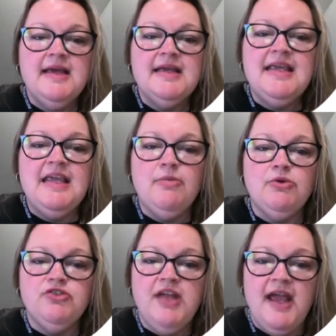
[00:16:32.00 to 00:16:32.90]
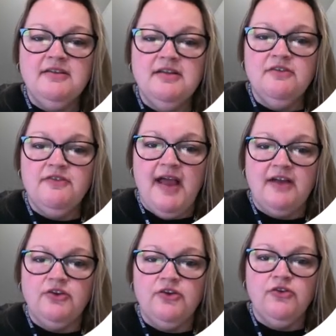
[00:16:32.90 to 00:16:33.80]
Chemotactic
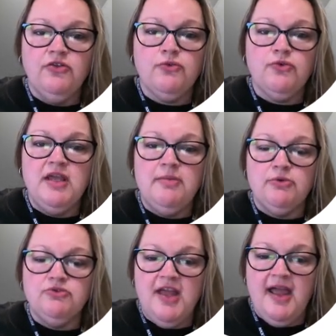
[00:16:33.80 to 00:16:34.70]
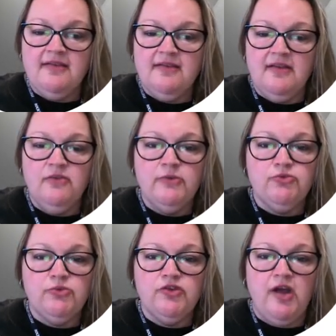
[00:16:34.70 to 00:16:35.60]
factors through chemotaxis,
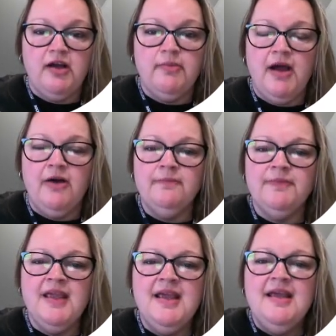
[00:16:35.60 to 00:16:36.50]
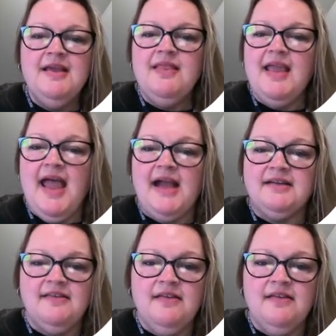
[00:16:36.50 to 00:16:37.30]
which we'll talk about, they act as a